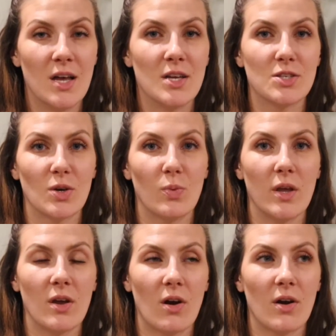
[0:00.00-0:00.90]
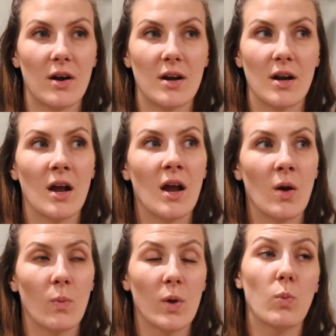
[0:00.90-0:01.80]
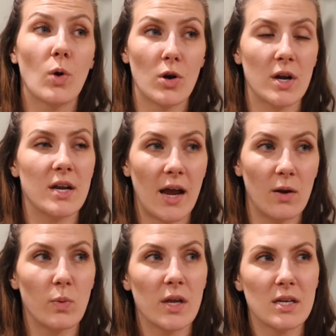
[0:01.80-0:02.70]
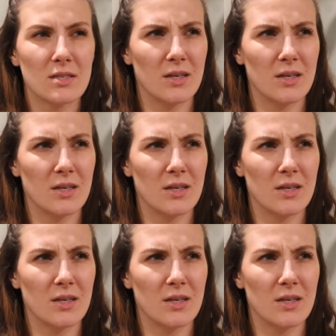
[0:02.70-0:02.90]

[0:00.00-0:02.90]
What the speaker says: So we were 9 weeks